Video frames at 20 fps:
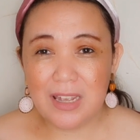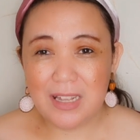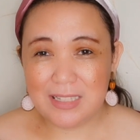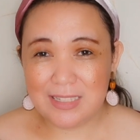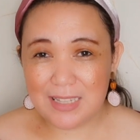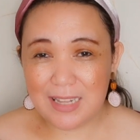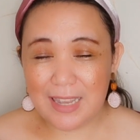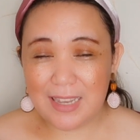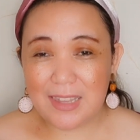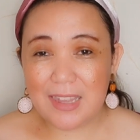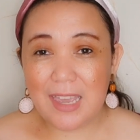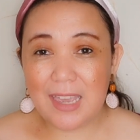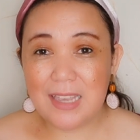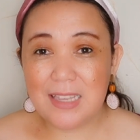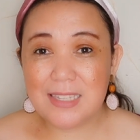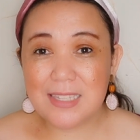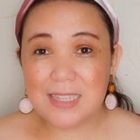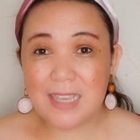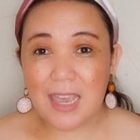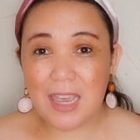It's like the
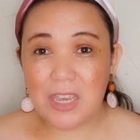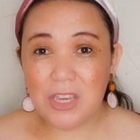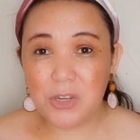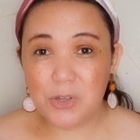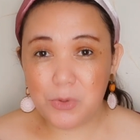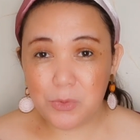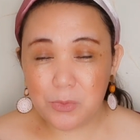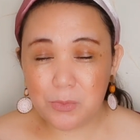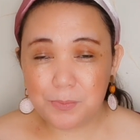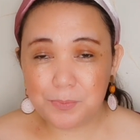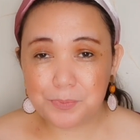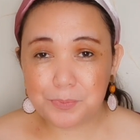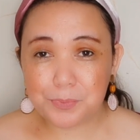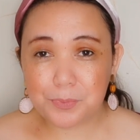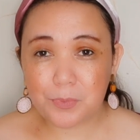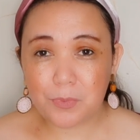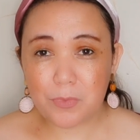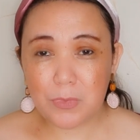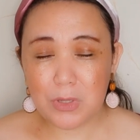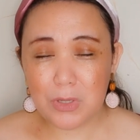SKU.
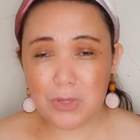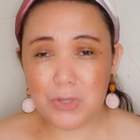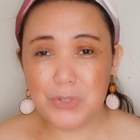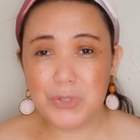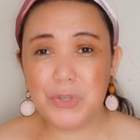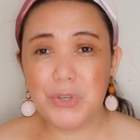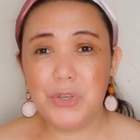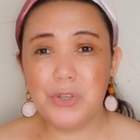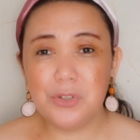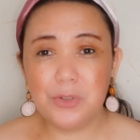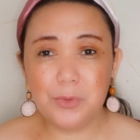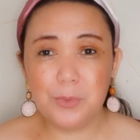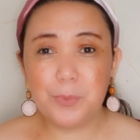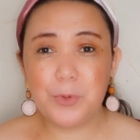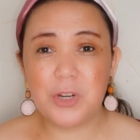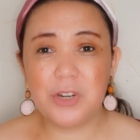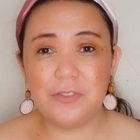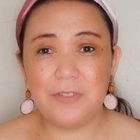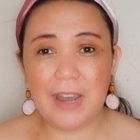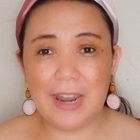So you
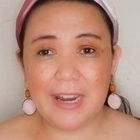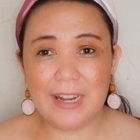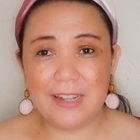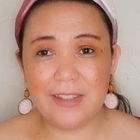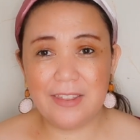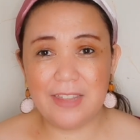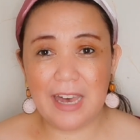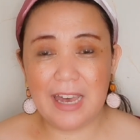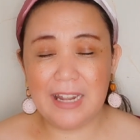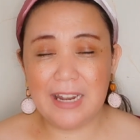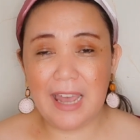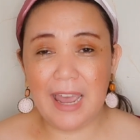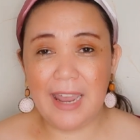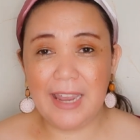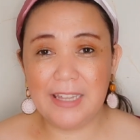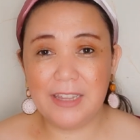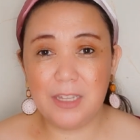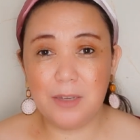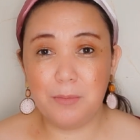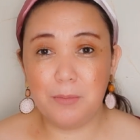provide that
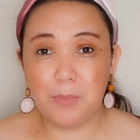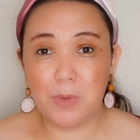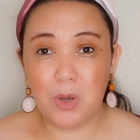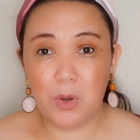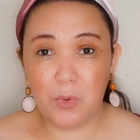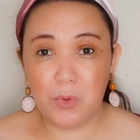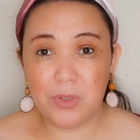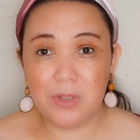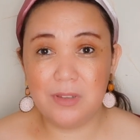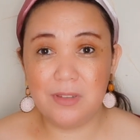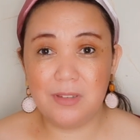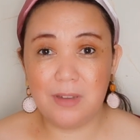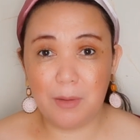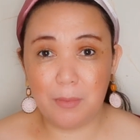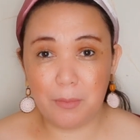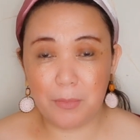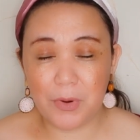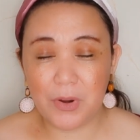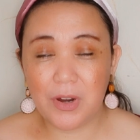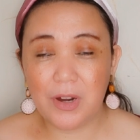item code
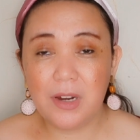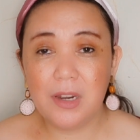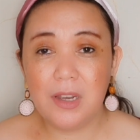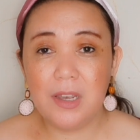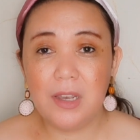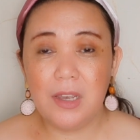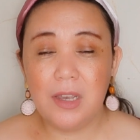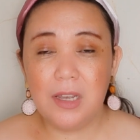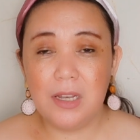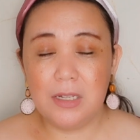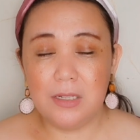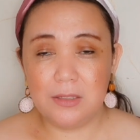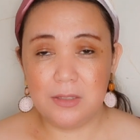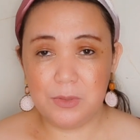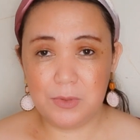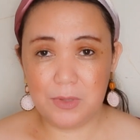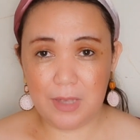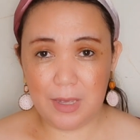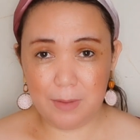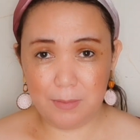number
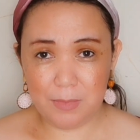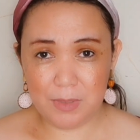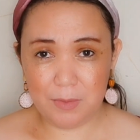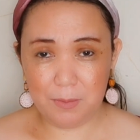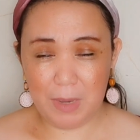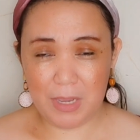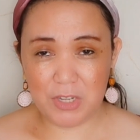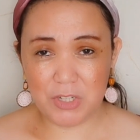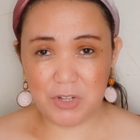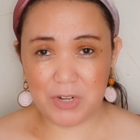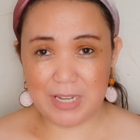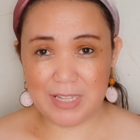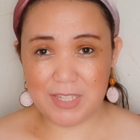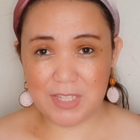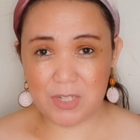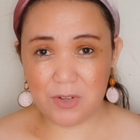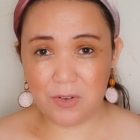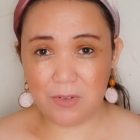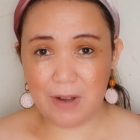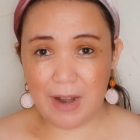to them and make sure
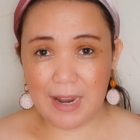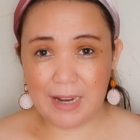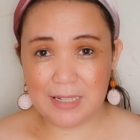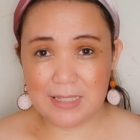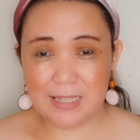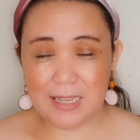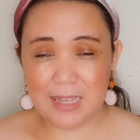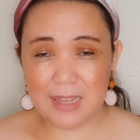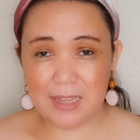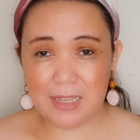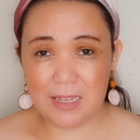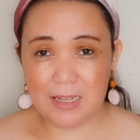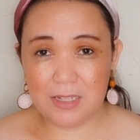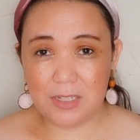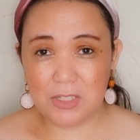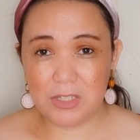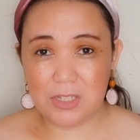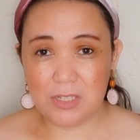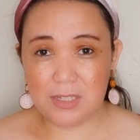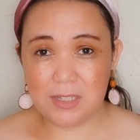it's correct, and
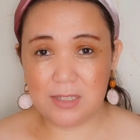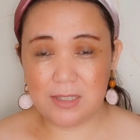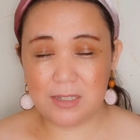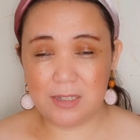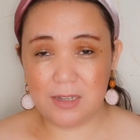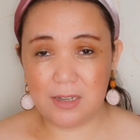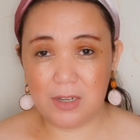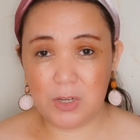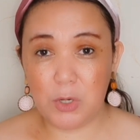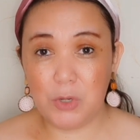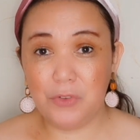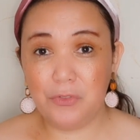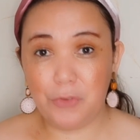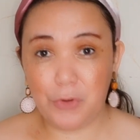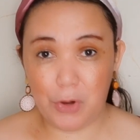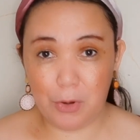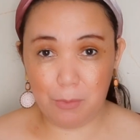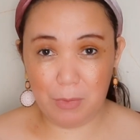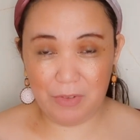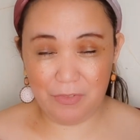then just
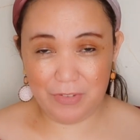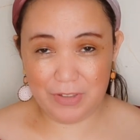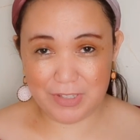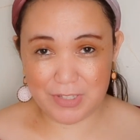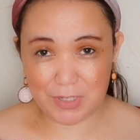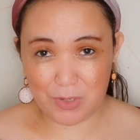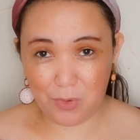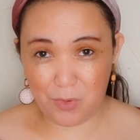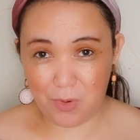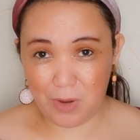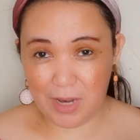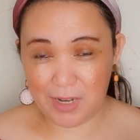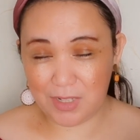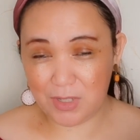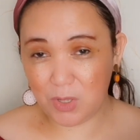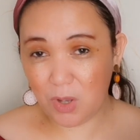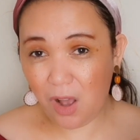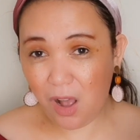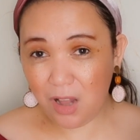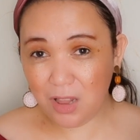confirm if it's a
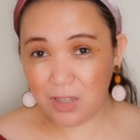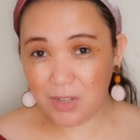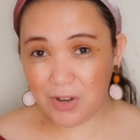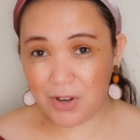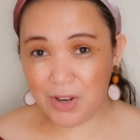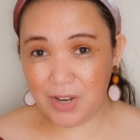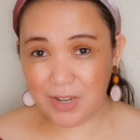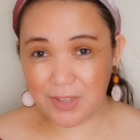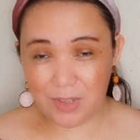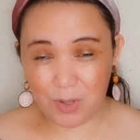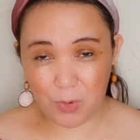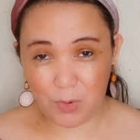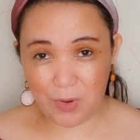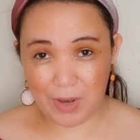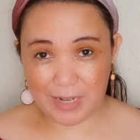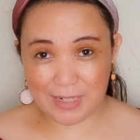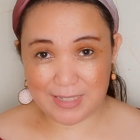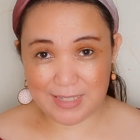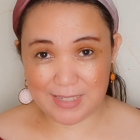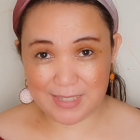correct color, the
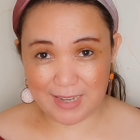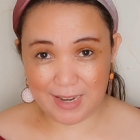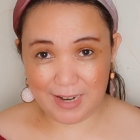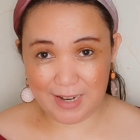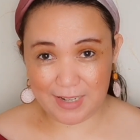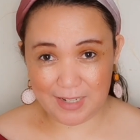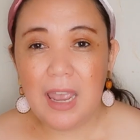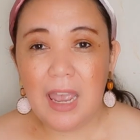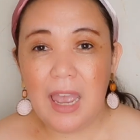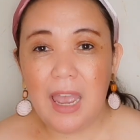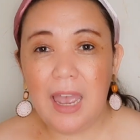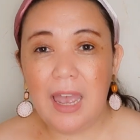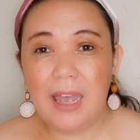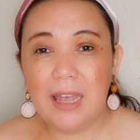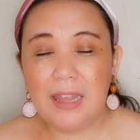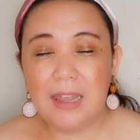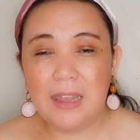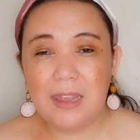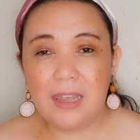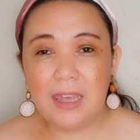correct design,
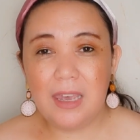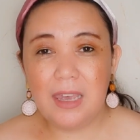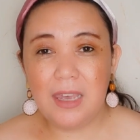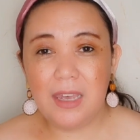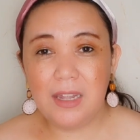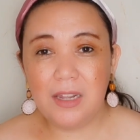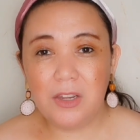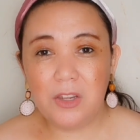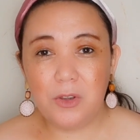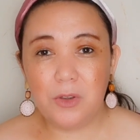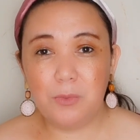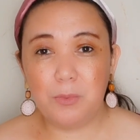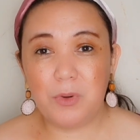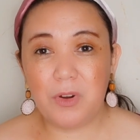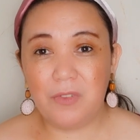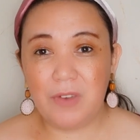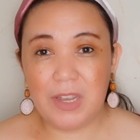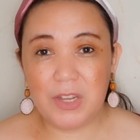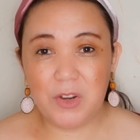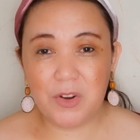and then you
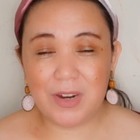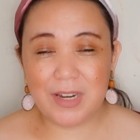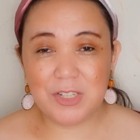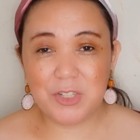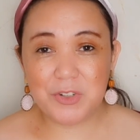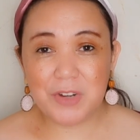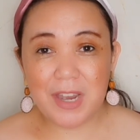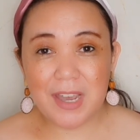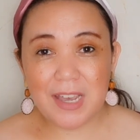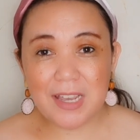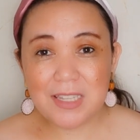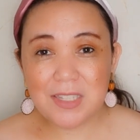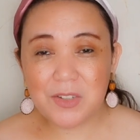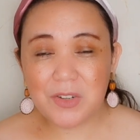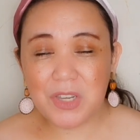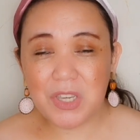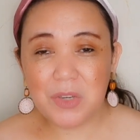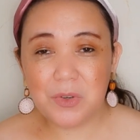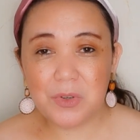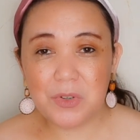provide your address, or
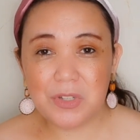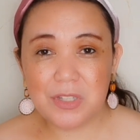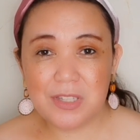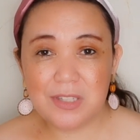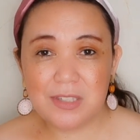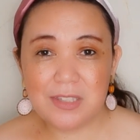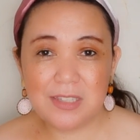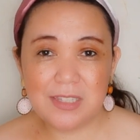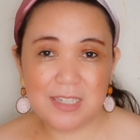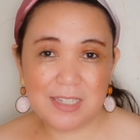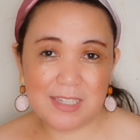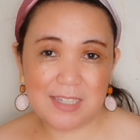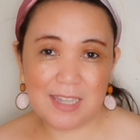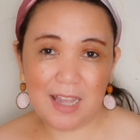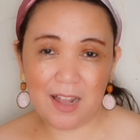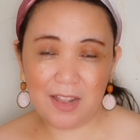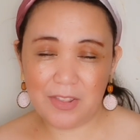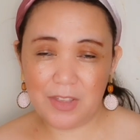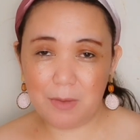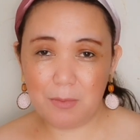you could just
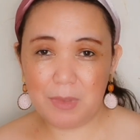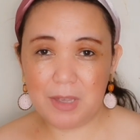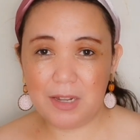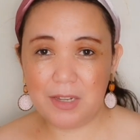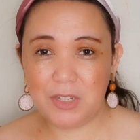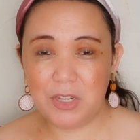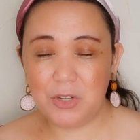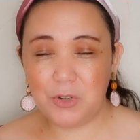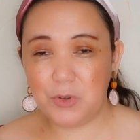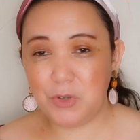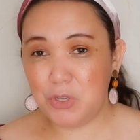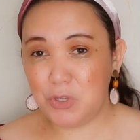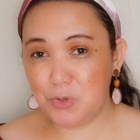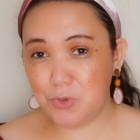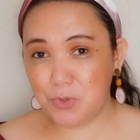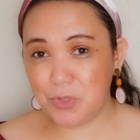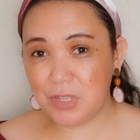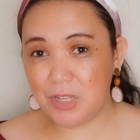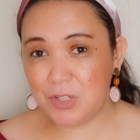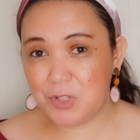tell them that
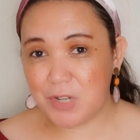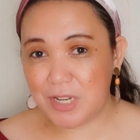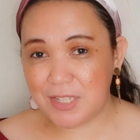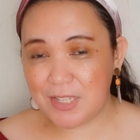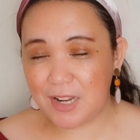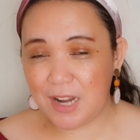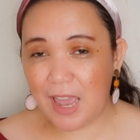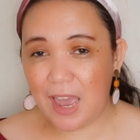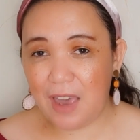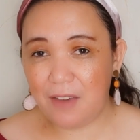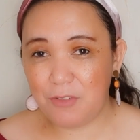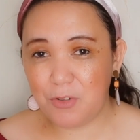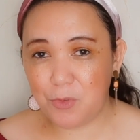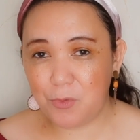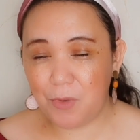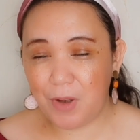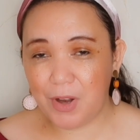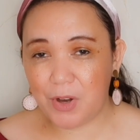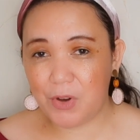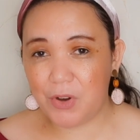use the address that I have
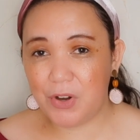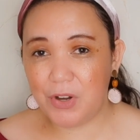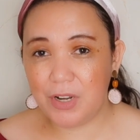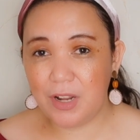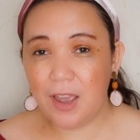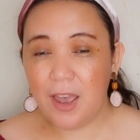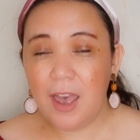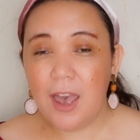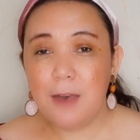on record.